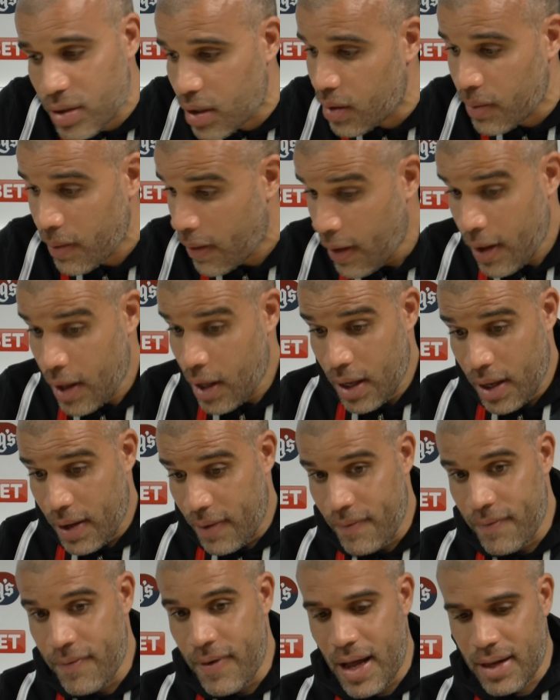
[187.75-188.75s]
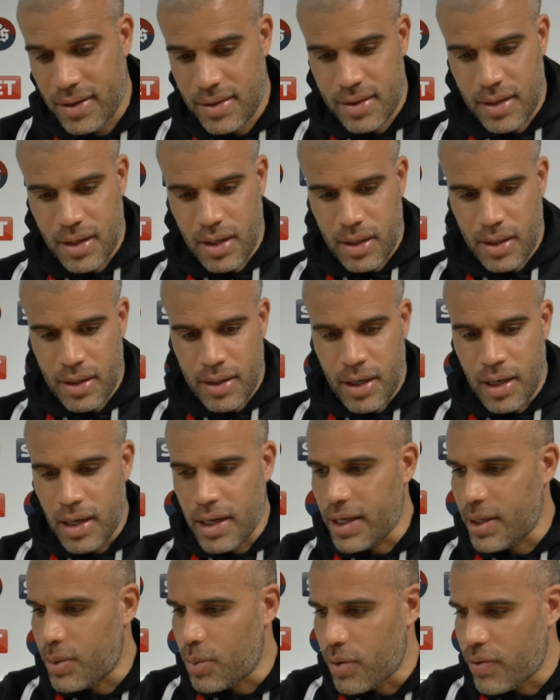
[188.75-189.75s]
So that's the
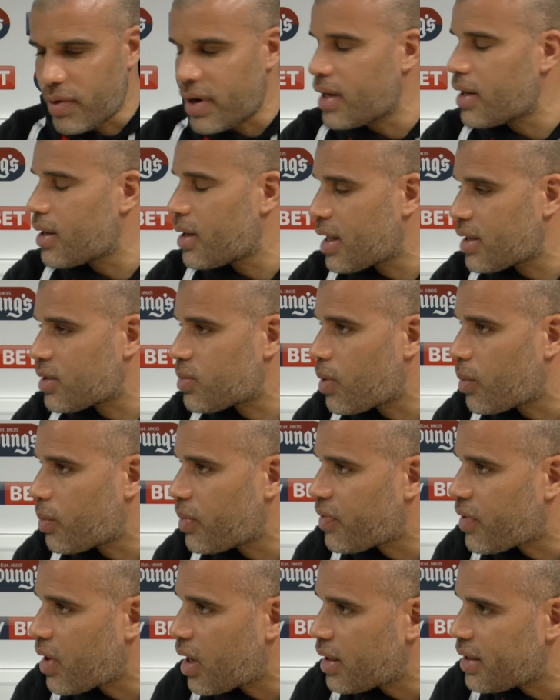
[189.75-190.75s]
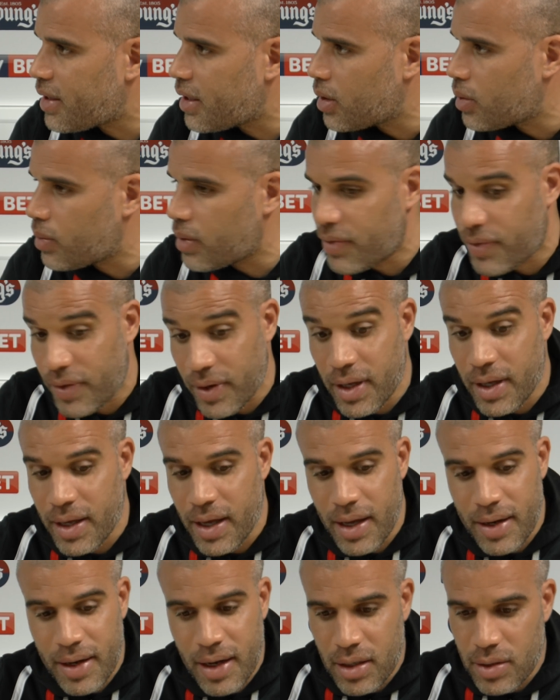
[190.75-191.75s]
league we're in, and that's what we've got to deal with. And
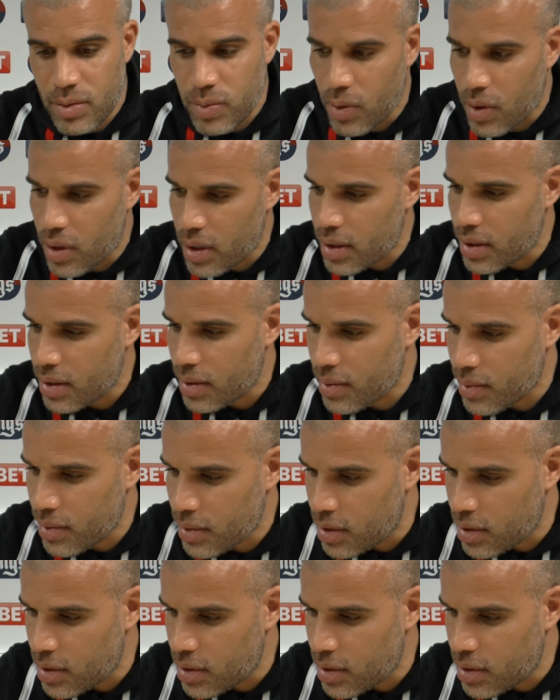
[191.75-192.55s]
again, that's why